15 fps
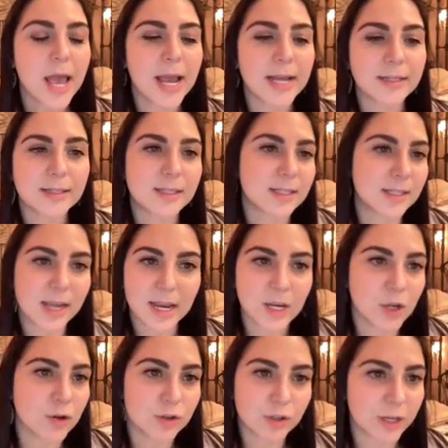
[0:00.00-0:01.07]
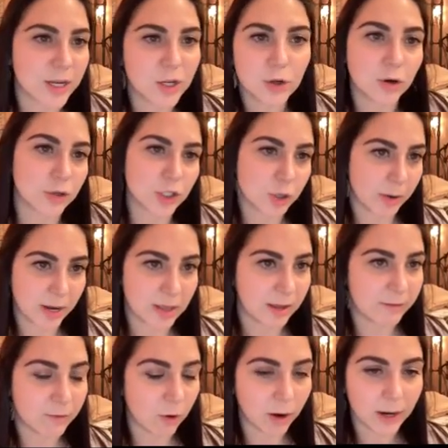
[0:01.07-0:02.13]
it usually, you don't do
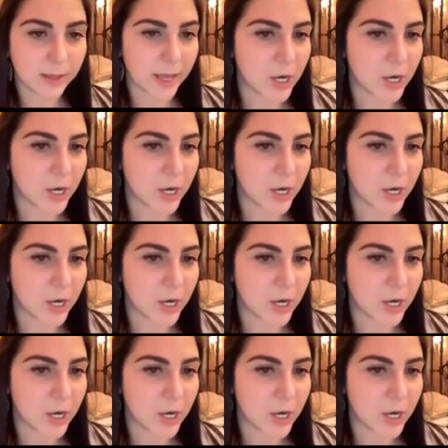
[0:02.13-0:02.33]
anything for it.